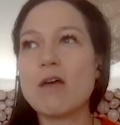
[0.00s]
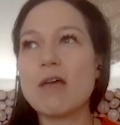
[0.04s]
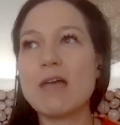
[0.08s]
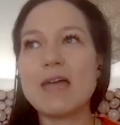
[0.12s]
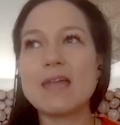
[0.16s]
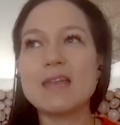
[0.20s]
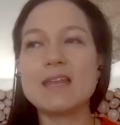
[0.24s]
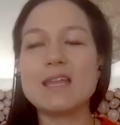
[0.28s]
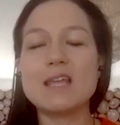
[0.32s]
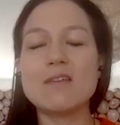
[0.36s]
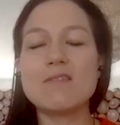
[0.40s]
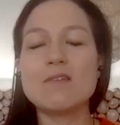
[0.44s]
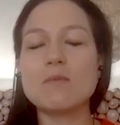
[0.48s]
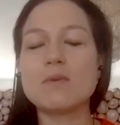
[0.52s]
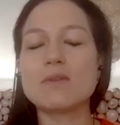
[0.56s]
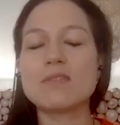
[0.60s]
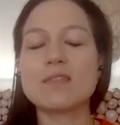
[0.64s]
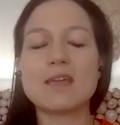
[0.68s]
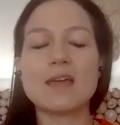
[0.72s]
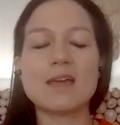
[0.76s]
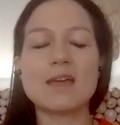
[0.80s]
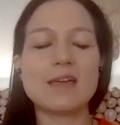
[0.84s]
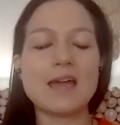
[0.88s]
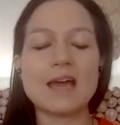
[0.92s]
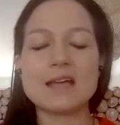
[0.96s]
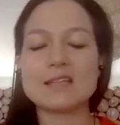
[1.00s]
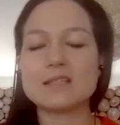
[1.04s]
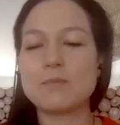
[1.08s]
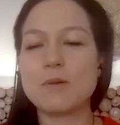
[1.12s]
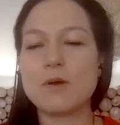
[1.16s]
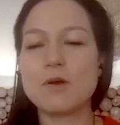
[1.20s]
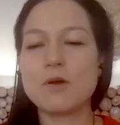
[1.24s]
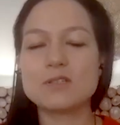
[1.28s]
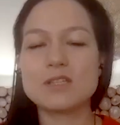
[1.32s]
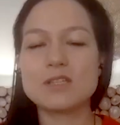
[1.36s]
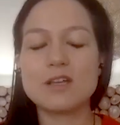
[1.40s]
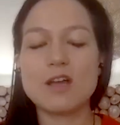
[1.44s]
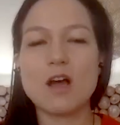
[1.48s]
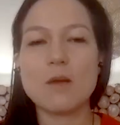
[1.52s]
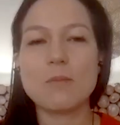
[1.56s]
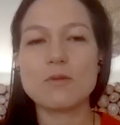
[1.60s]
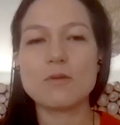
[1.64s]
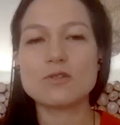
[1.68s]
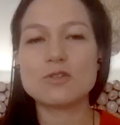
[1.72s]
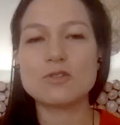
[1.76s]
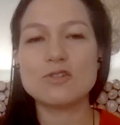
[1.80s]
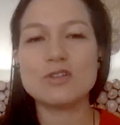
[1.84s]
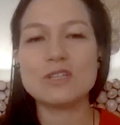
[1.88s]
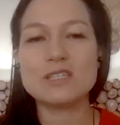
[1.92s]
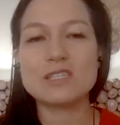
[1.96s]
And even with guest posting
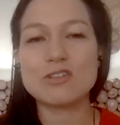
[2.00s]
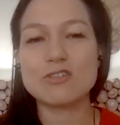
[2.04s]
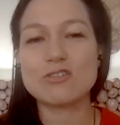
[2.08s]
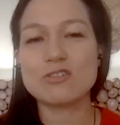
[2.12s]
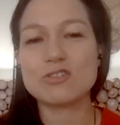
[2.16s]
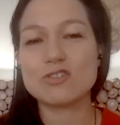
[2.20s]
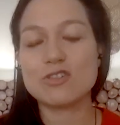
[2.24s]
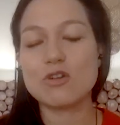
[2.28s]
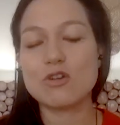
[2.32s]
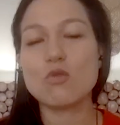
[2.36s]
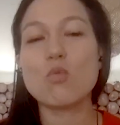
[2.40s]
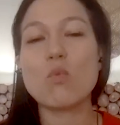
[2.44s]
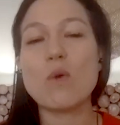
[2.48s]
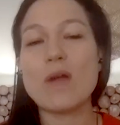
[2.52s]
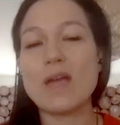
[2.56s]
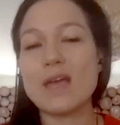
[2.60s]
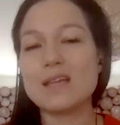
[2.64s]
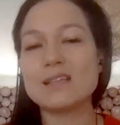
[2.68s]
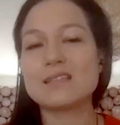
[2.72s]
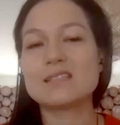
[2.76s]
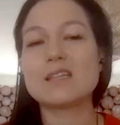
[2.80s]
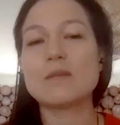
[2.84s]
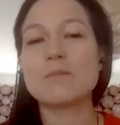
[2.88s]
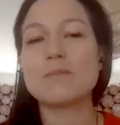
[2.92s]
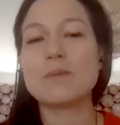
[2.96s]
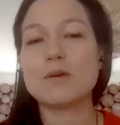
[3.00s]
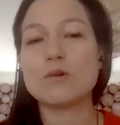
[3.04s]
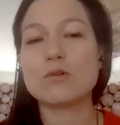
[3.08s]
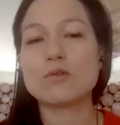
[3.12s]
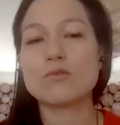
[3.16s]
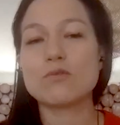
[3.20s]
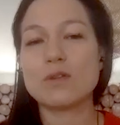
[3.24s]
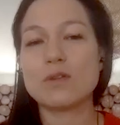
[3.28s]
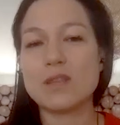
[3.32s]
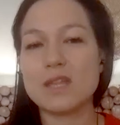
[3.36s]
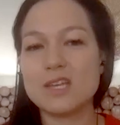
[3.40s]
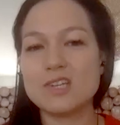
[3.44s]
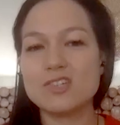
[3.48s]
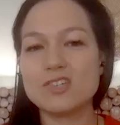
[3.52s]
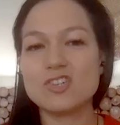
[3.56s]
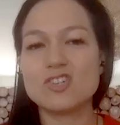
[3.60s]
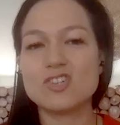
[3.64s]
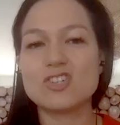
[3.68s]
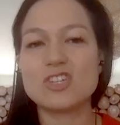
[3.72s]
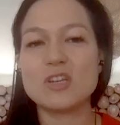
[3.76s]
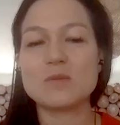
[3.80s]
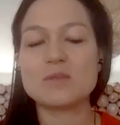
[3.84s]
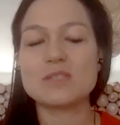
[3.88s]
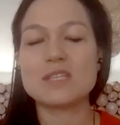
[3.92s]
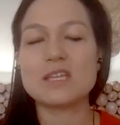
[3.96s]
opportunities, there, there are ways to build
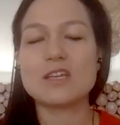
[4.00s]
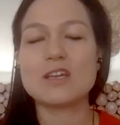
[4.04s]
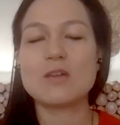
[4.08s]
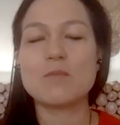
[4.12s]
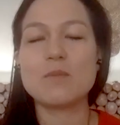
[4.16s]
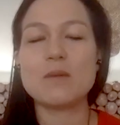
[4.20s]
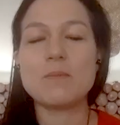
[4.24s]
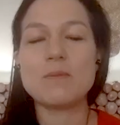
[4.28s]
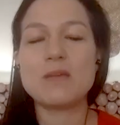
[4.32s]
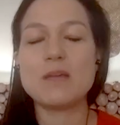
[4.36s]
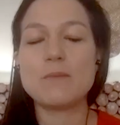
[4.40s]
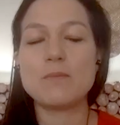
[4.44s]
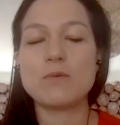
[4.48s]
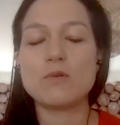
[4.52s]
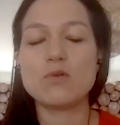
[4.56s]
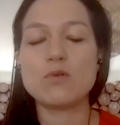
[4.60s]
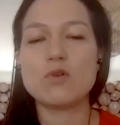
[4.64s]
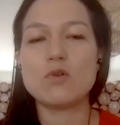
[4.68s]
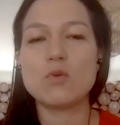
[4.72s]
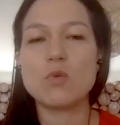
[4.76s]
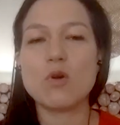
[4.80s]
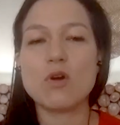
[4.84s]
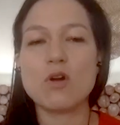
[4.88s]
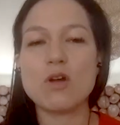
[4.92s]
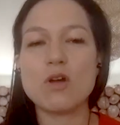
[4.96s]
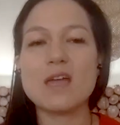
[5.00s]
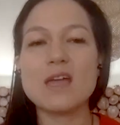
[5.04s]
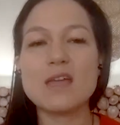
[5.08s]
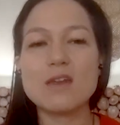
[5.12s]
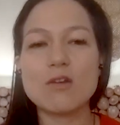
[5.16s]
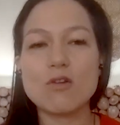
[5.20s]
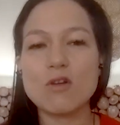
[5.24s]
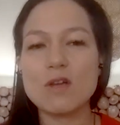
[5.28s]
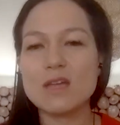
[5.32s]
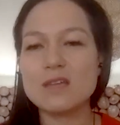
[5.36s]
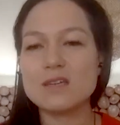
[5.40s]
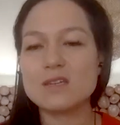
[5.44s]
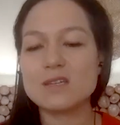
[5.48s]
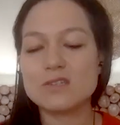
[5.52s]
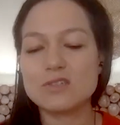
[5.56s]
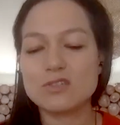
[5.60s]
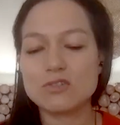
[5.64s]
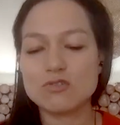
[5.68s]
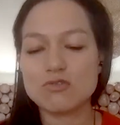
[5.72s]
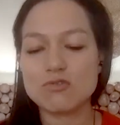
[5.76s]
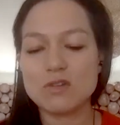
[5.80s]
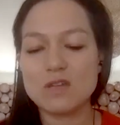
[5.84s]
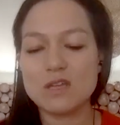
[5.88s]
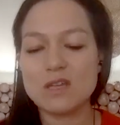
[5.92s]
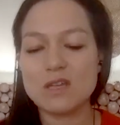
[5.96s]
relationships. They could be people who are in our
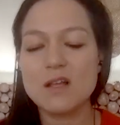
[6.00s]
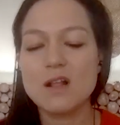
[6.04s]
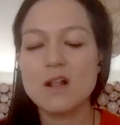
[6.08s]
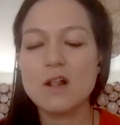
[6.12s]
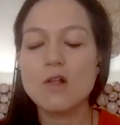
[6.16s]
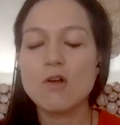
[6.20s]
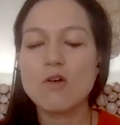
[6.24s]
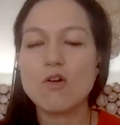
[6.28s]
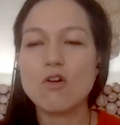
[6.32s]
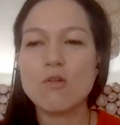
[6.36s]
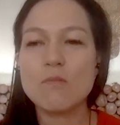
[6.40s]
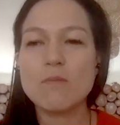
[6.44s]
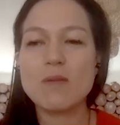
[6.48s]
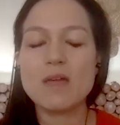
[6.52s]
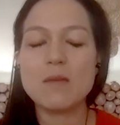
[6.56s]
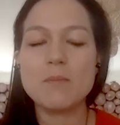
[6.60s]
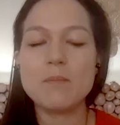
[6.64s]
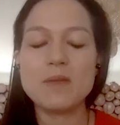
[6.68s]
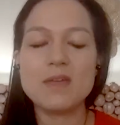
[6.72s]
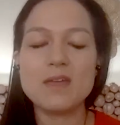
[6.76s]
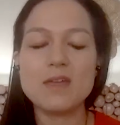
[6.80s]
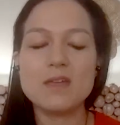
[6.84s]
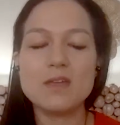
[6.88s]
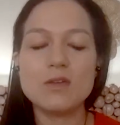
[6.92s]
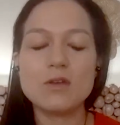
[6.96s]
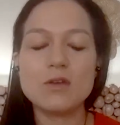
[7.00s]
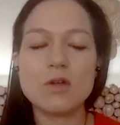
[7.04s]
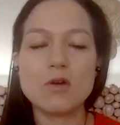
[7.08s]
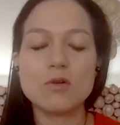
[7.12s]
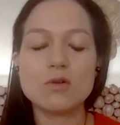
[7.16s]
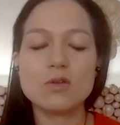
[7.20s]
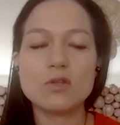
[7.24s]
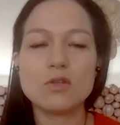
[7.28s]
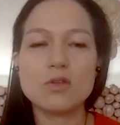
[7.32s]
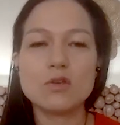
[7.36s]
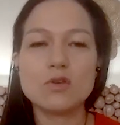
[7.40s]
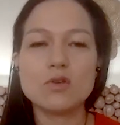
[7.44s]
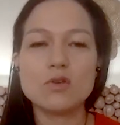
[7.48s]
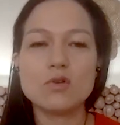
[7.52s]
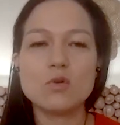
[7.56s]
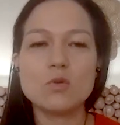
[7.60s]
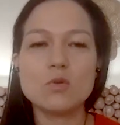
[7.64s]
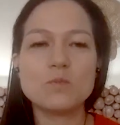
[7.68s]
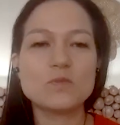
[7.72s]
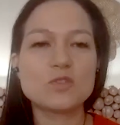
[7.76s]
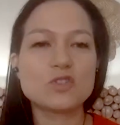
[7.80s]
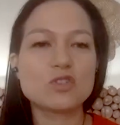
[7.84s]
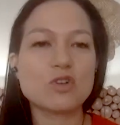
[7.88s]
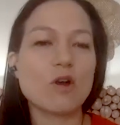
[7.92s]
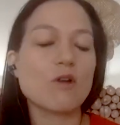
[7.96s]
industry, or maybe, you know, you
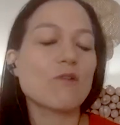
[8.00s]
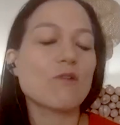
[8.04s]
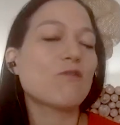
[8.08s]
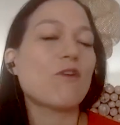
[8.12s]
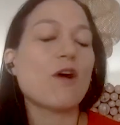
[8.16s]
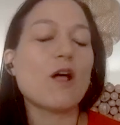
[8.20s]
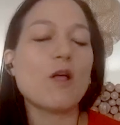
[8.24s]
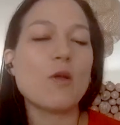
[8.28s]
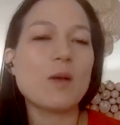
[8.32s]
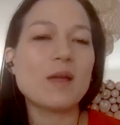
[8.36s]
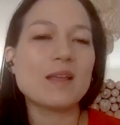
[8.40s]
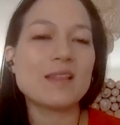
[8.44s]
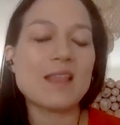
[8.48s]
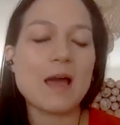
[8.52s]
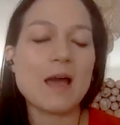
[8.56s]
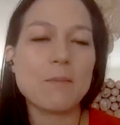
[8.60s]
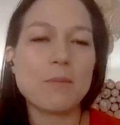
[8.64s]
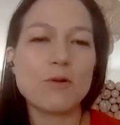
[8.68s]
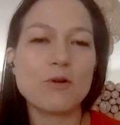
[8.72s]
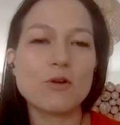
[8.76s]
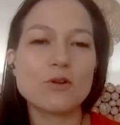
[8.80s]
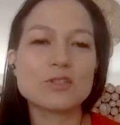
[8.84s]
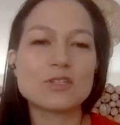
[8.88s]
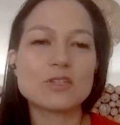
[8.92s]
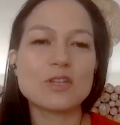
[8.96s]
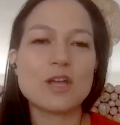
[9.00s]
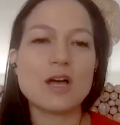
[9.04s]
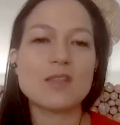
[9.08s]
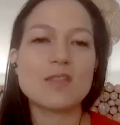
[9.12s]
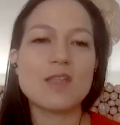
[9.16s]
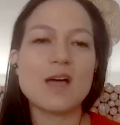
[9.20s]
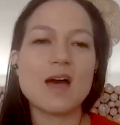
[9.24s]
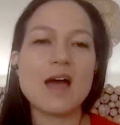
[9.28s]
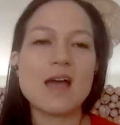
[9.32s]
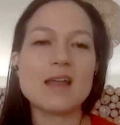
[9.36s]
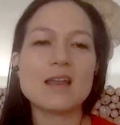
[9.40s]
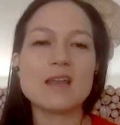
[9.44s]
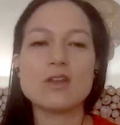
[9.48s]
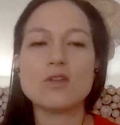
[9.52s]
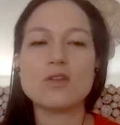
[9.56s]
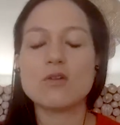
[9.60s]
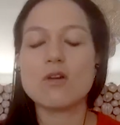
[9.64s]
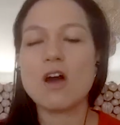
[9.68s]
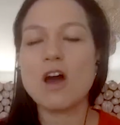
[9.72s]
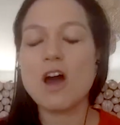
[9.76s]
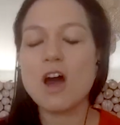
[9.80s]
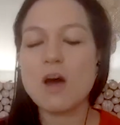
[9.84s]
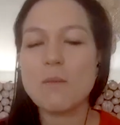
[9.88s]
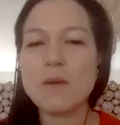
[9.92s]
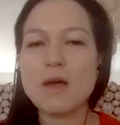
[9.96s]
start following that person online and you
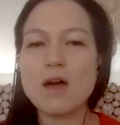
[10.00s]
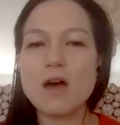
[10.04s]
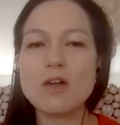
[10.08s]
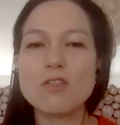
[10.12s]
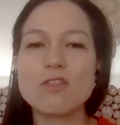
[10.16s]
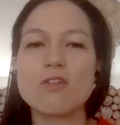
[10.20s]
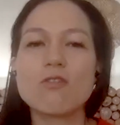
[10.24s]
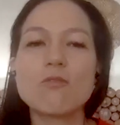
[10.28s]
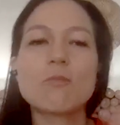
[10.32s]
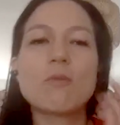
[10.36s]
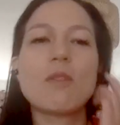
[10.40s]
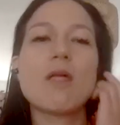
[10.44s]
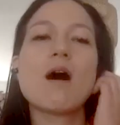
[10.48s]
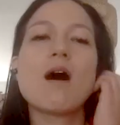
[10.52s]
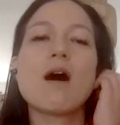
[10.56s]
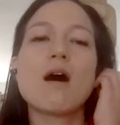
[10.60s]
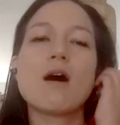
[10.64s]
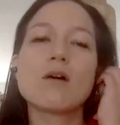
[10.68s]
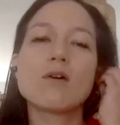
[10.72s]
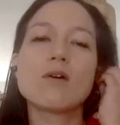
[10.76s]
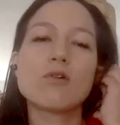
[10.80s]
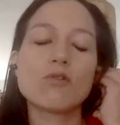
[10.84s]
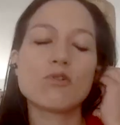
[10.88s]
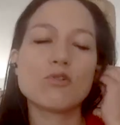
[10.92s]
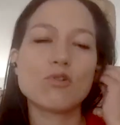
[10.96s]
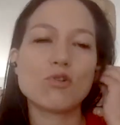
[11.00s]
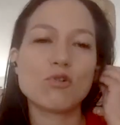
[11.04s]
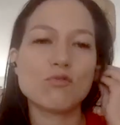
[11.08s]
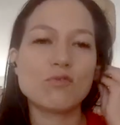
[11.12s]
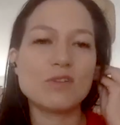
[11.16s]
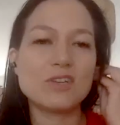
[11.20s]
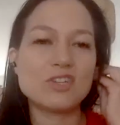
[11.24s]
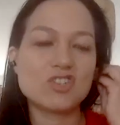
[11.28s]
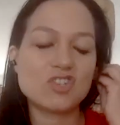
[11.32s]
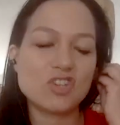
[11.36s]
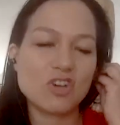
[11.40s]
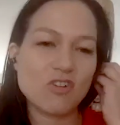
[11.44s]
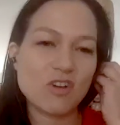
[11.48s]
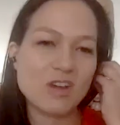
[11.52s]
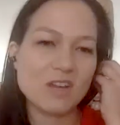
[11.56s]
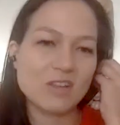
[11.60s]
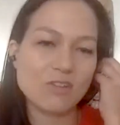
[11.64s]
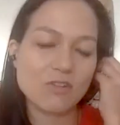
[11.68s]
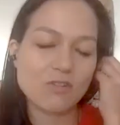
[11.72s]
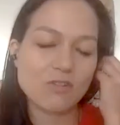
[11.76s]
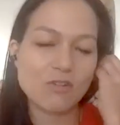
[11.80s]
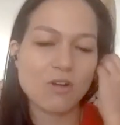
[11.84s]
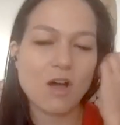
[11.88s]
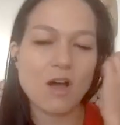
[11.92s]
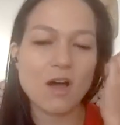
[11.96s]
comment on their blog, or you're resharing
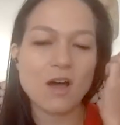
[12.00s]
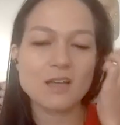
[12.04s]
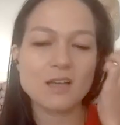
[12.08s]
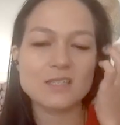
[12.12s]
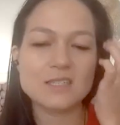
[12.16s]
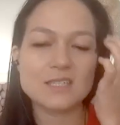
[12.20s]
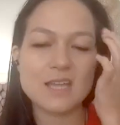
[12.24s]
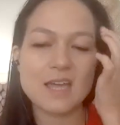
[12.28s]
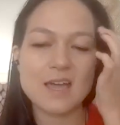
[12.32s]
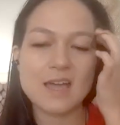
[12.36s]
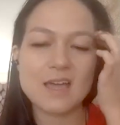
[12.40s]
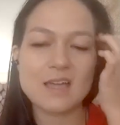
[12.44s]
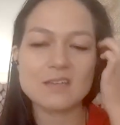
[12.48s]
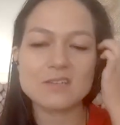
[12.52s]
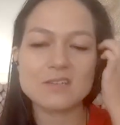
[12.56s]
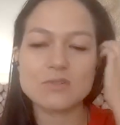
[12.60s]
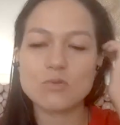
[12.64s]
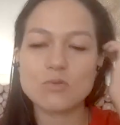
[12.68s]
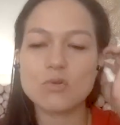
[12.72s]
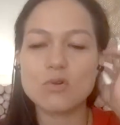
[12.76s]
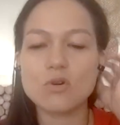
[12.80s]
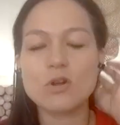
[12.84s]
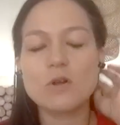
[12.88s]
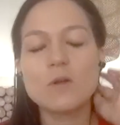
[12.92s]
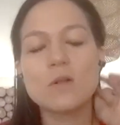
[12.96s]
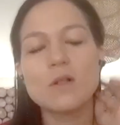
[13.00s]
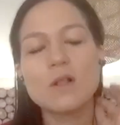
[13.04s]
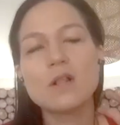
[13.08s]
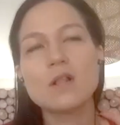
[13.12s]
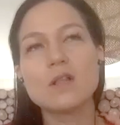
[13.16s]
their content, or,